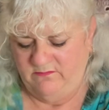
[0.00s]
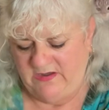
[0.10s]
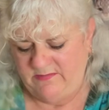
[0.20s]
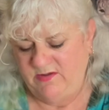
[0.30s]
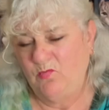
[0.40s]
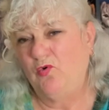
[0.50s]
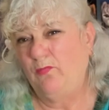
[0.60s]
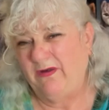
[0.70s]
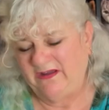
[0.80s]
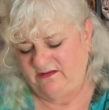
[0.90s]
maybe
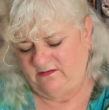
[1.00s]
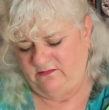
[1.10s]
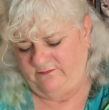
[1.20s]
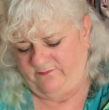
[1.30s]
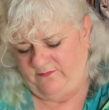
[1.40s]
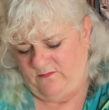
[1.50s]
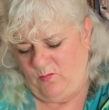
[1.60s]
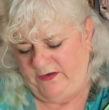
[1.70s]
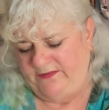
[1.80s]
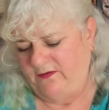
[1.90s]
Walmart,
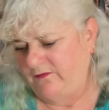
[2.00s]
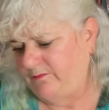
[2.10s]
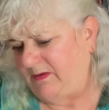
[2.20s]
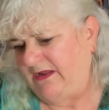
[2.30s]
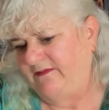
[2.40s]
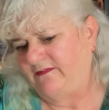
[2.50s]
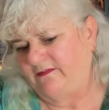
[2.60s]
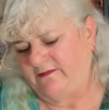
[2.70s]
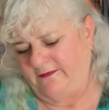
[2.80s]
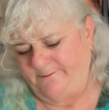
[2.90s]
one of those
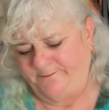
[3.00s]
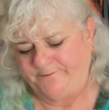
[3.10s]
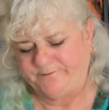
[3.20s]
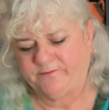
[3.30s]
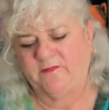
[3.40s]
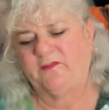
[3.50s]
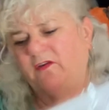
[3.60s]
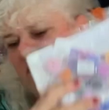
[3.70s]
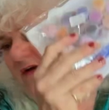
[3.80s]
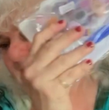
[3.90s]
places. So
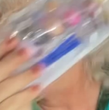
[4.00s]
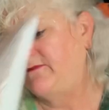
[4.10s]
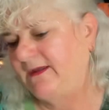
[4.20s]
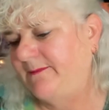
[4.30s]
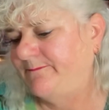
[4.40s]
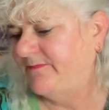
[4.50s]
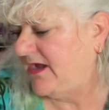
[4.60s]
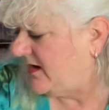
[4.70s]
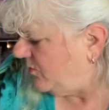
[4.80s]
I love that, can't